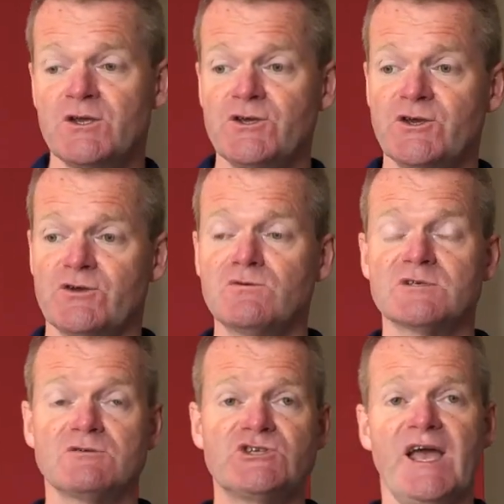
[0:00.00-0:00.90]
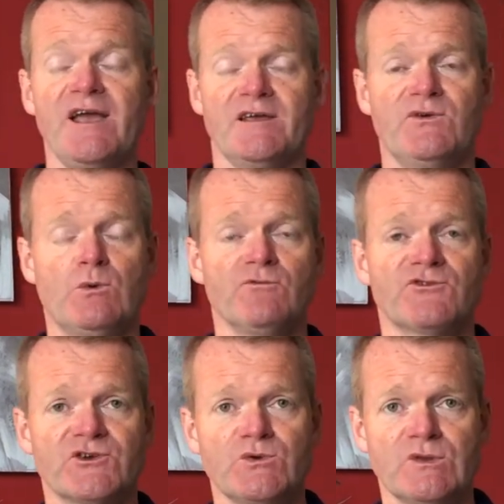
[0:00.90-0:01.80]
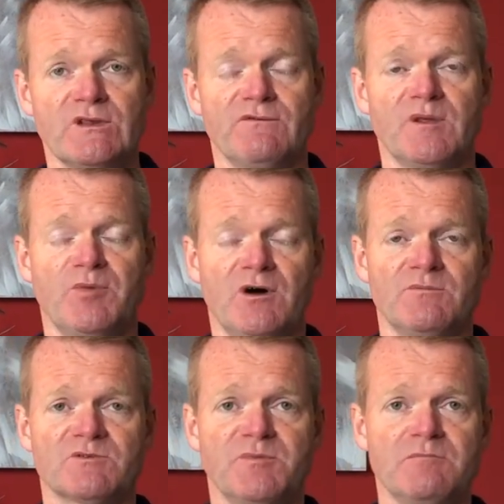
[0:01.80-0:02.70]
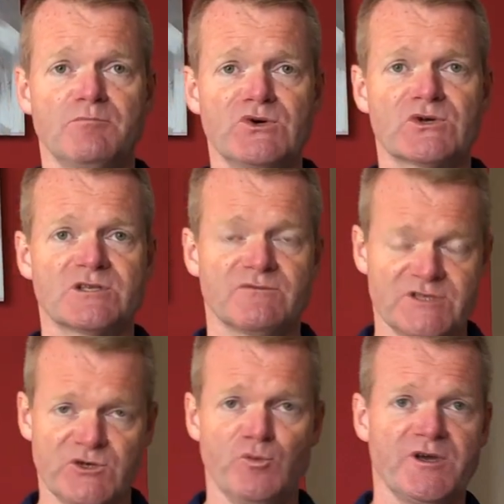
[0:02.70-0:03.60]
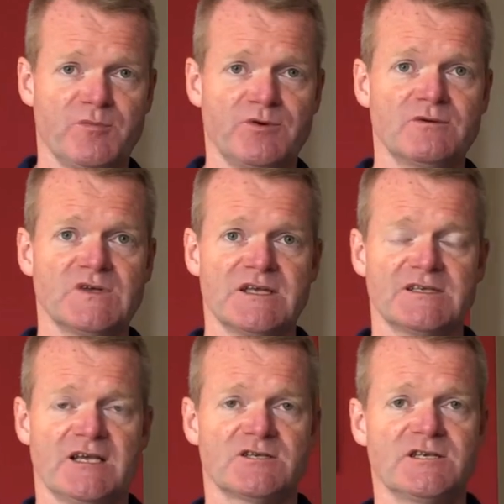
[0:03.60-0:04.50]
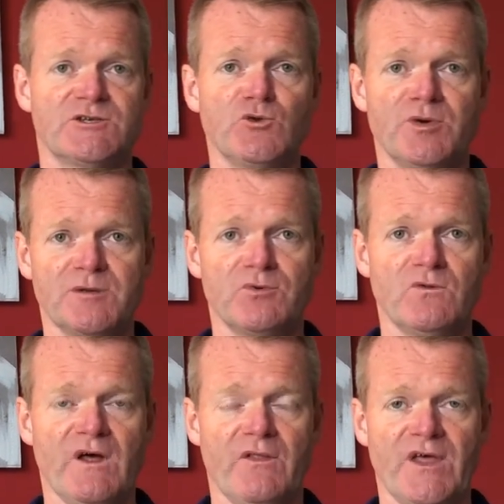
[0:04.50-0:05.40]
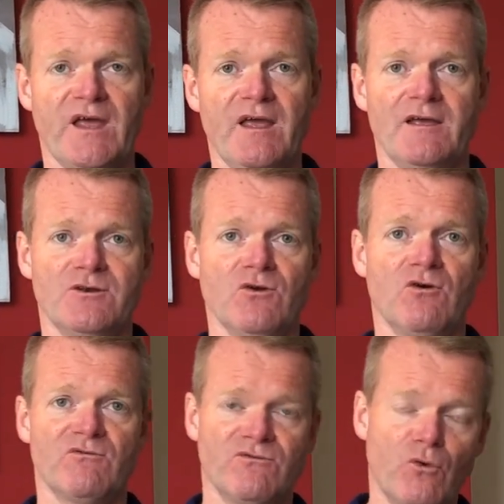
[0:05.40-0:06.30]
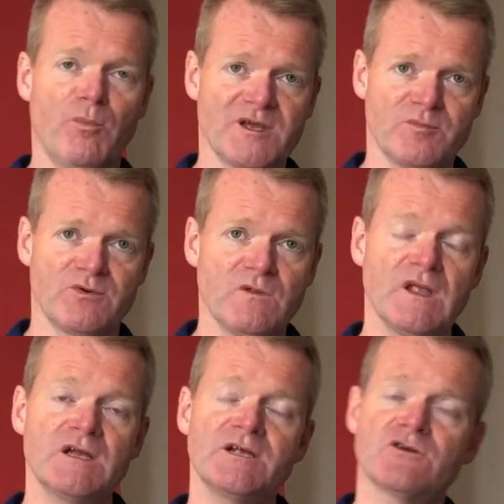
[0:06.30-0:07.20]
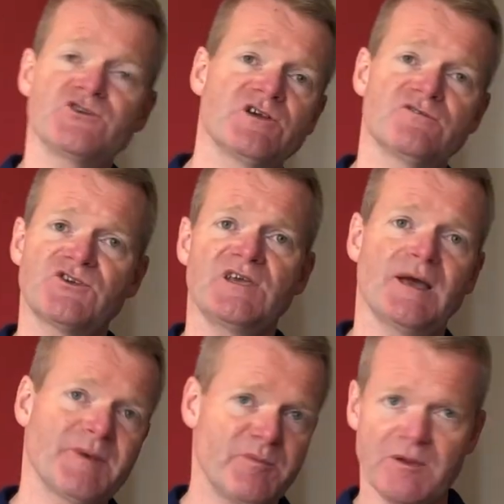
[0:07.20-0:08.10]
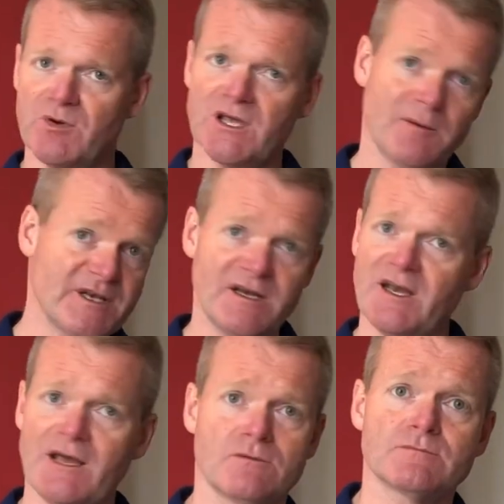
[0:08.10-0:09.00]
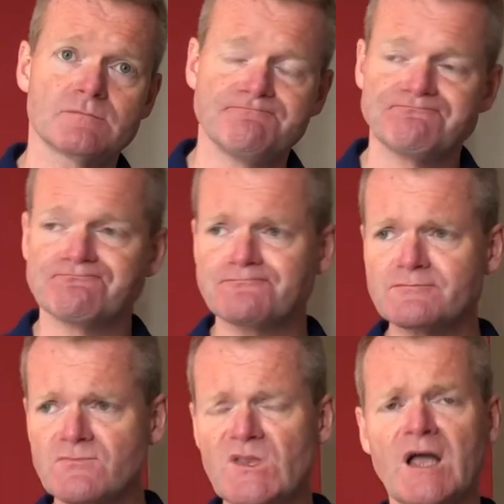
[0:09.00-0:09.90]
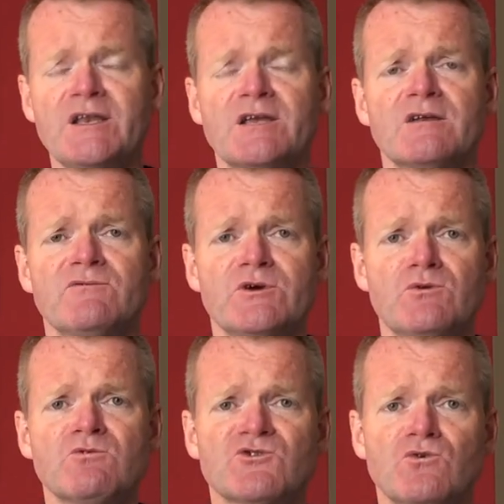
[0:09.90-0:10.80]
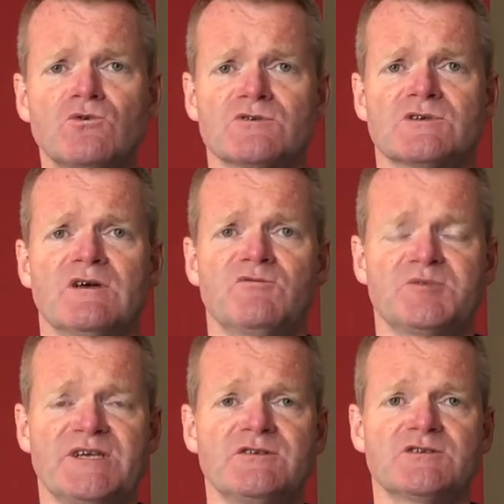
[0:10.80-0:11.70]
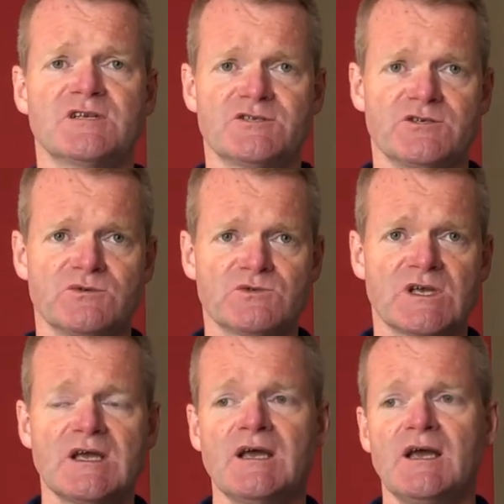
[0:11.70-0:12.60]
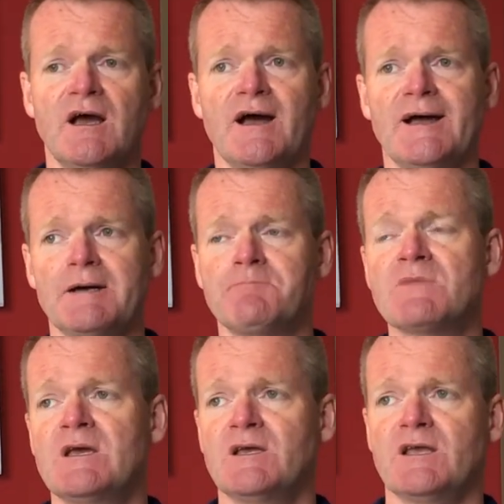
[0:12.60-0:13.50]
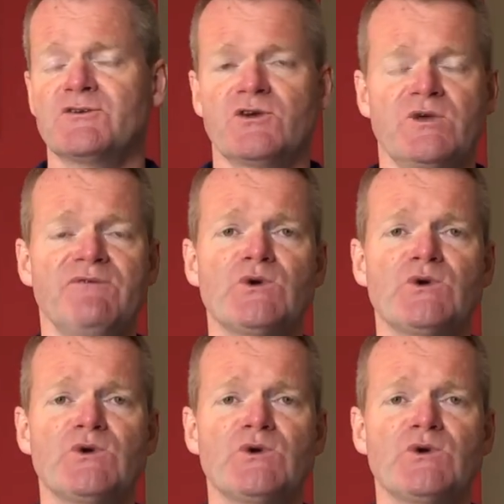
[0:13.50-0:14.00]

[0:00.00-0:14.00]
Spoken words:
You can also check, if you want to, that if the apartment's been booked for 2 people, it's actually 2 people that are there and not 4 people, because you can see how many people are coming in and out. And you can avoid all sorts of potential issues. So if you're